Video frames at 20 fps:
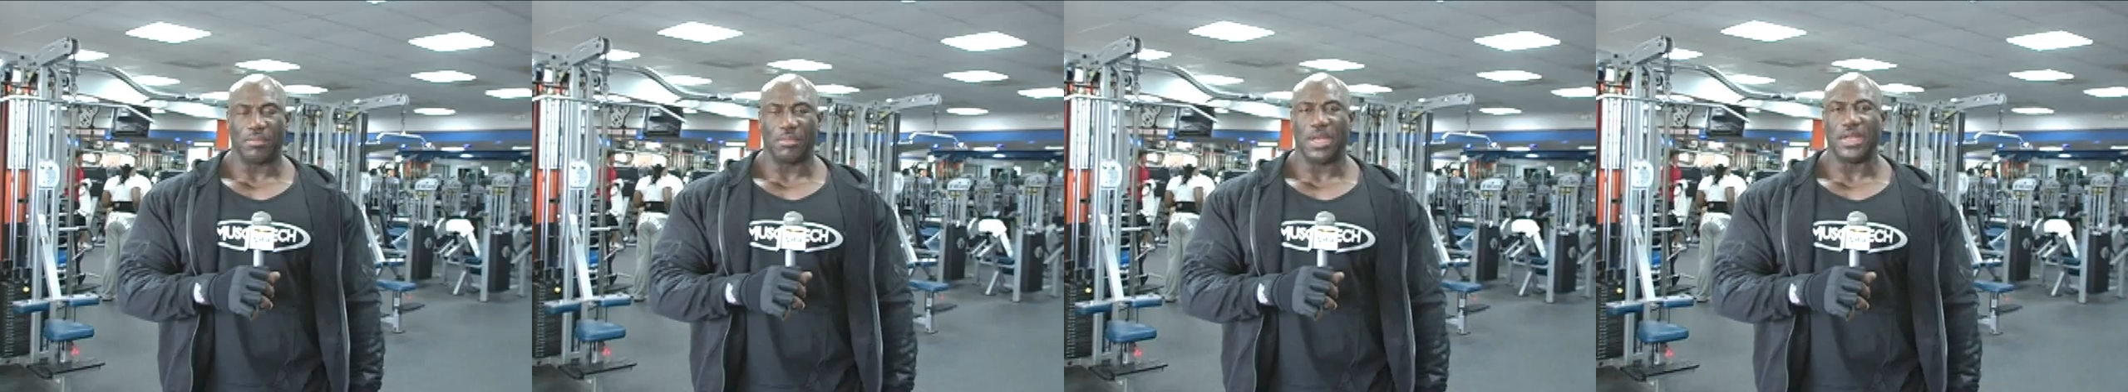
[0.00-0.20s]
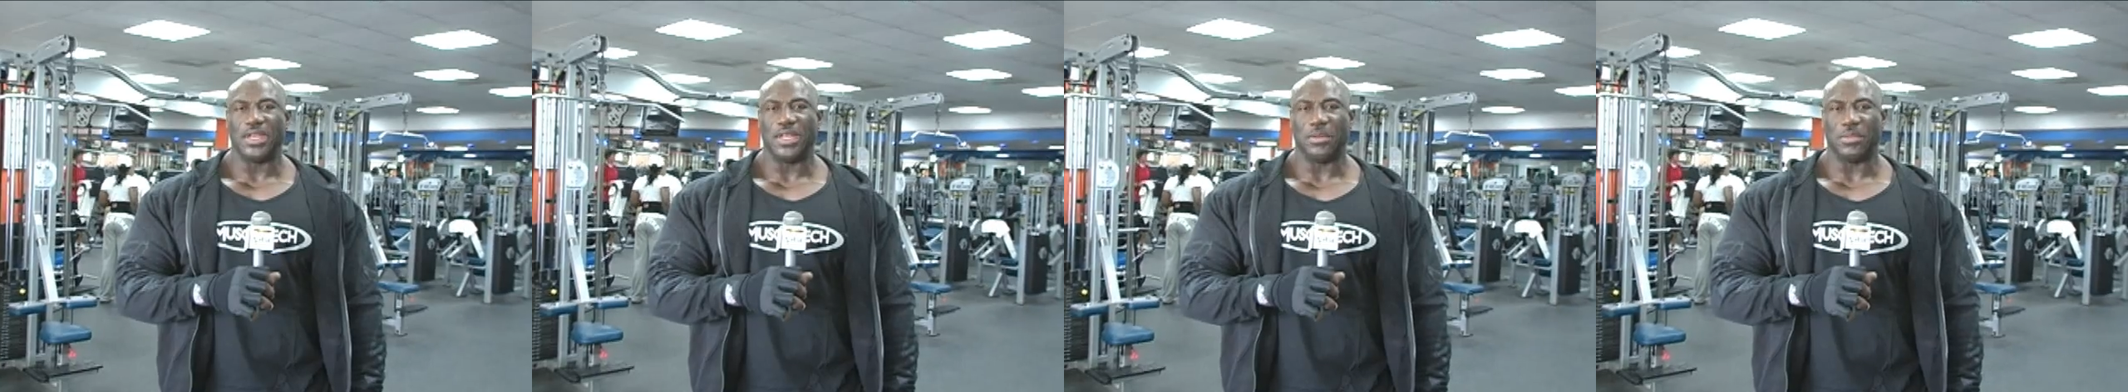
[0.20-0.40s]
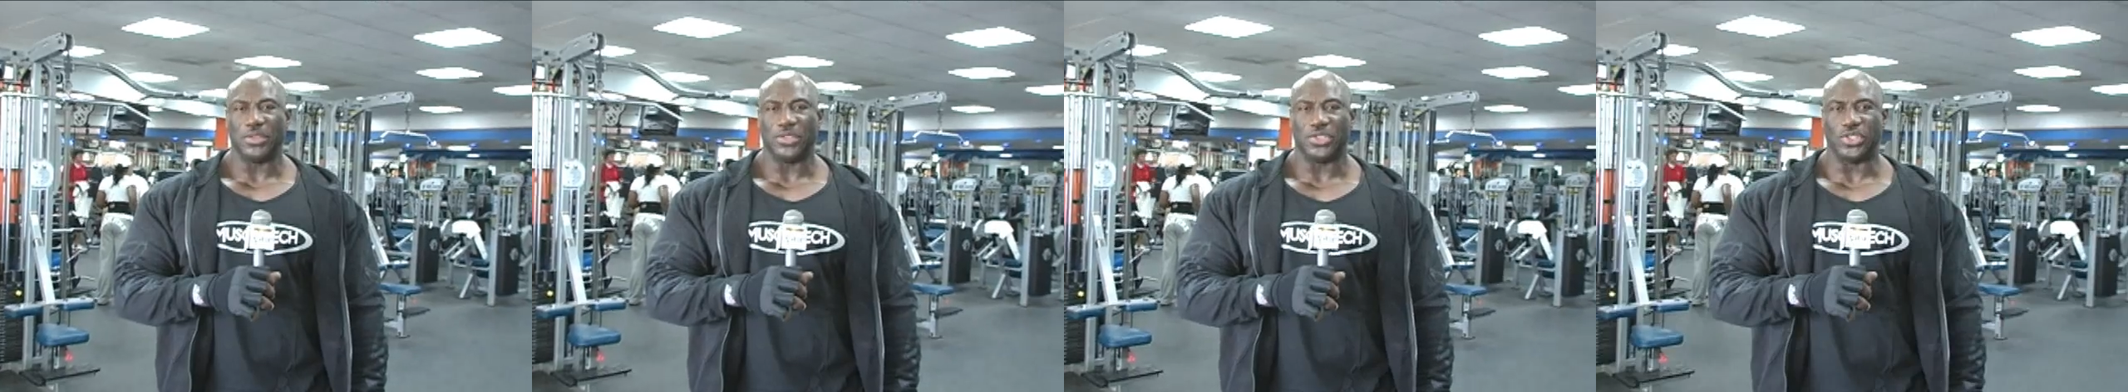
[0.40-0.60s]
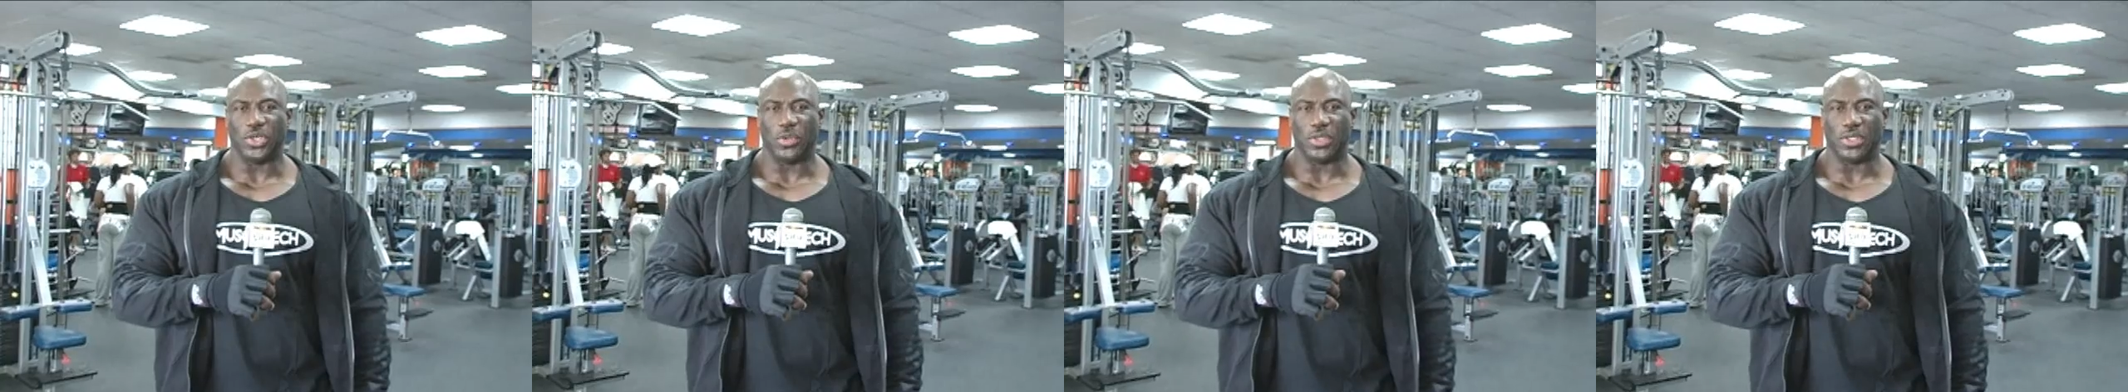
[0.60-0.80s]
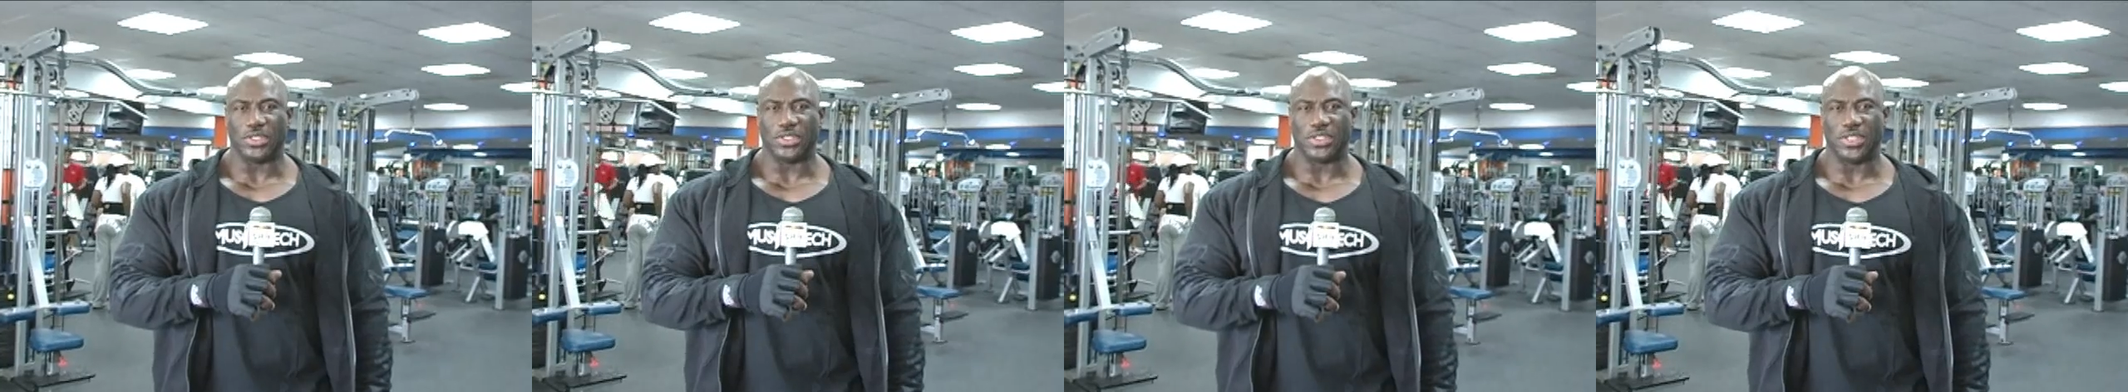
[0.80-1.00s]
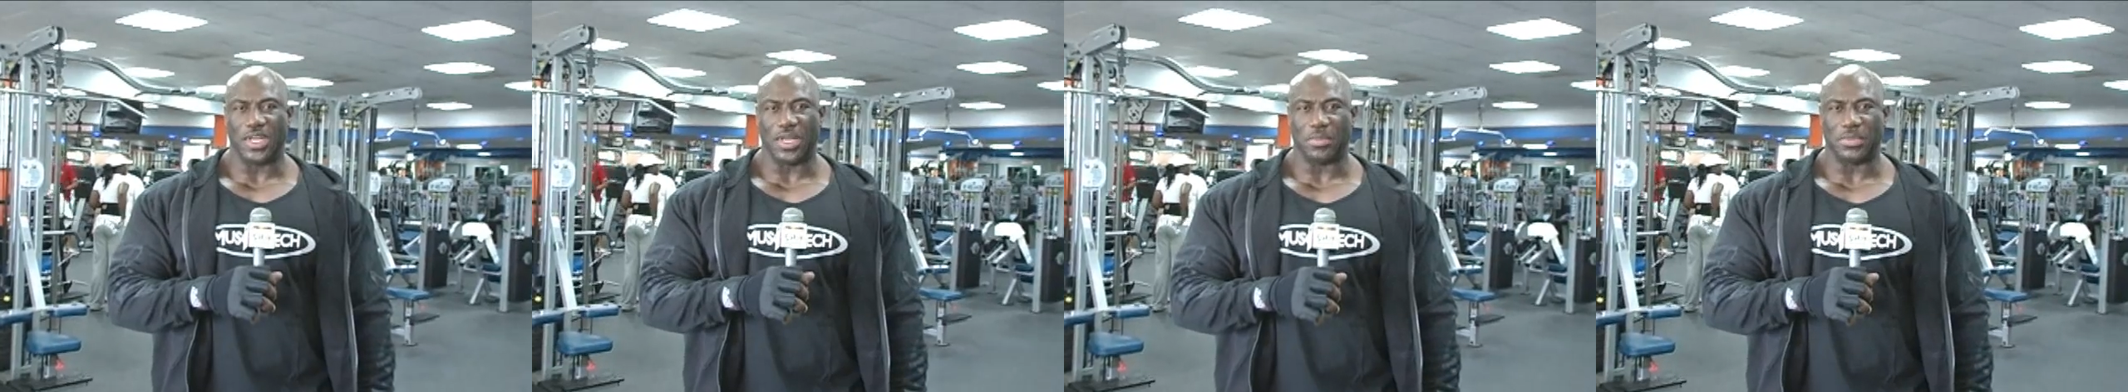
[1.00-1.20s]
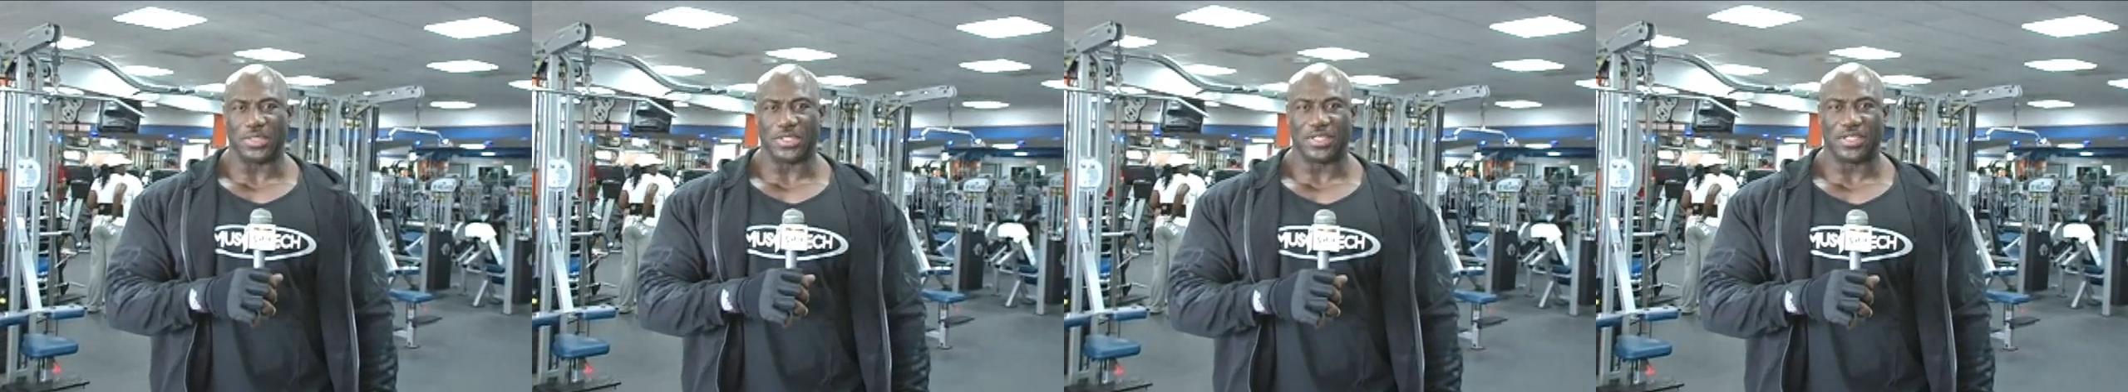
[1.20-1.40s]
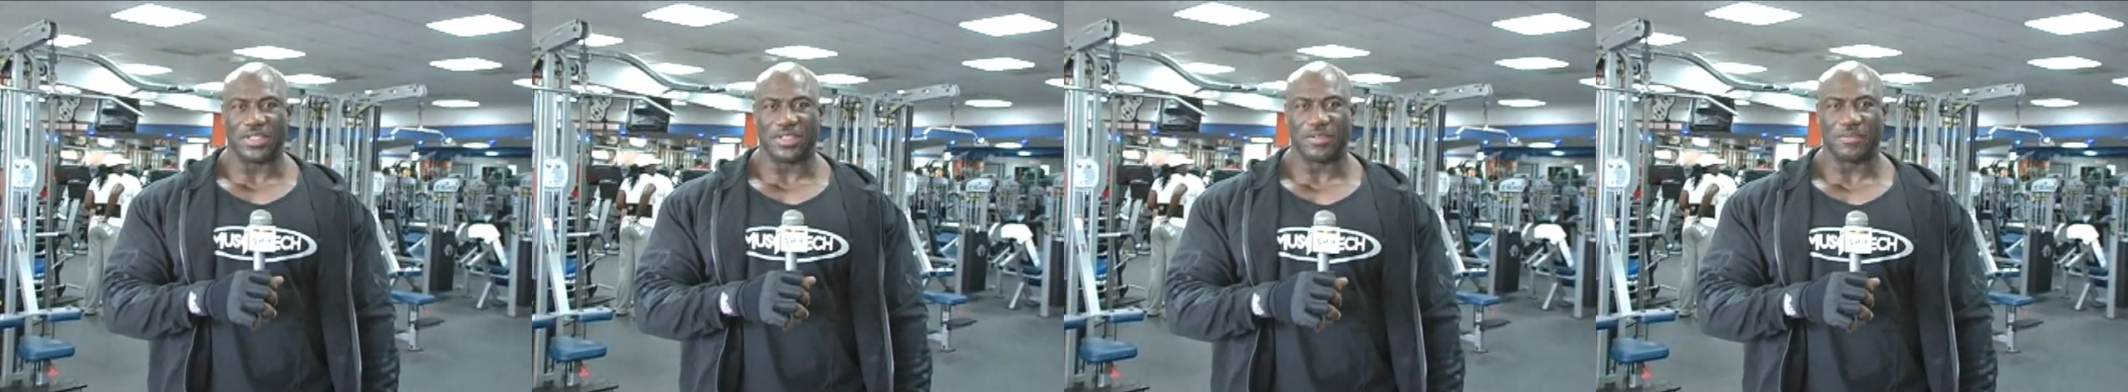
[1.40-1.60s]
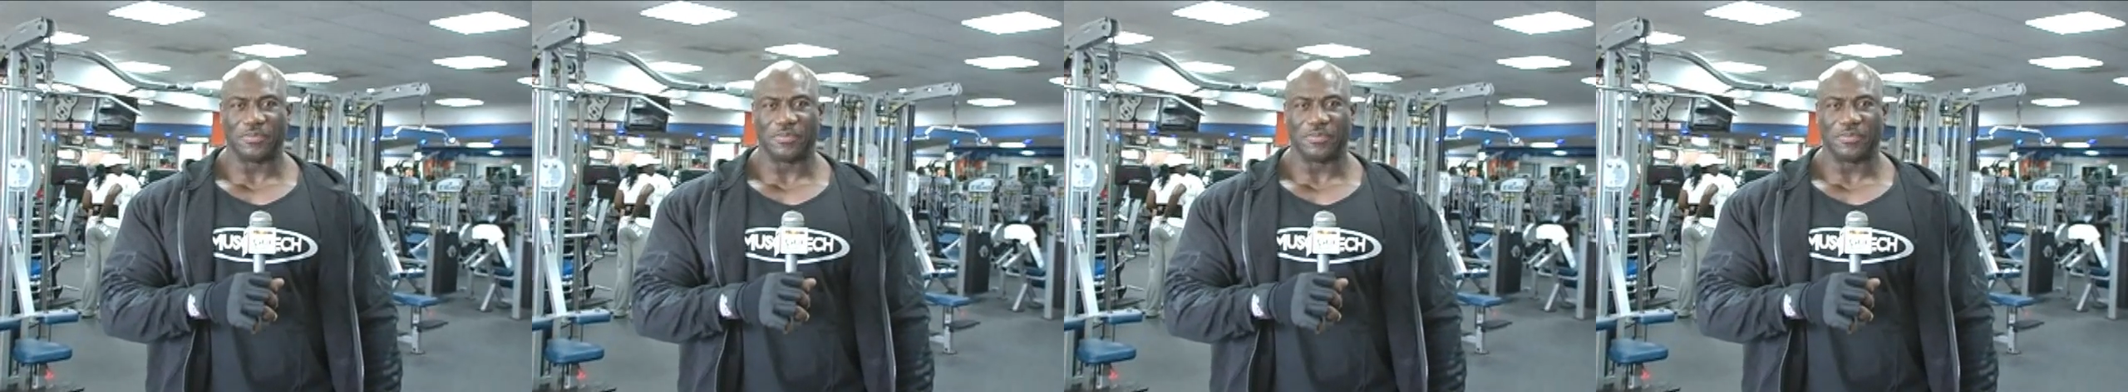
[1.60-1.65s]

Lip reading: My name is Joel Stubbs,